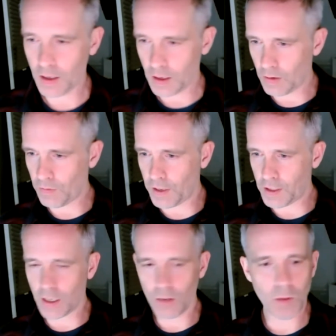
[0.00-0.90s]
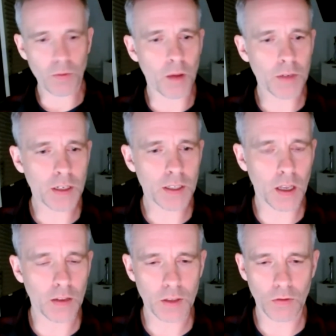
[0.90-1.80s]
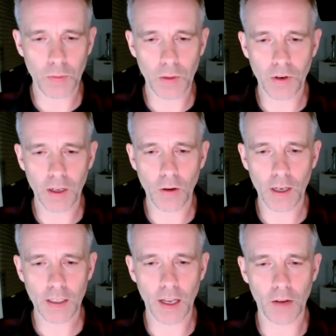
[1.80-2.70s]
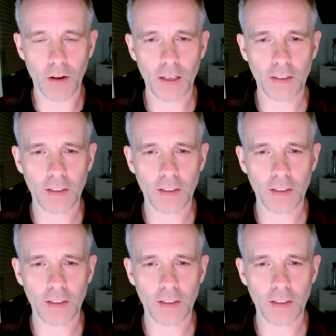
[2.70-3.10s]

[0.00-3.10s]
Vidya, we promised ourselves that we'll be pretty quick today, right?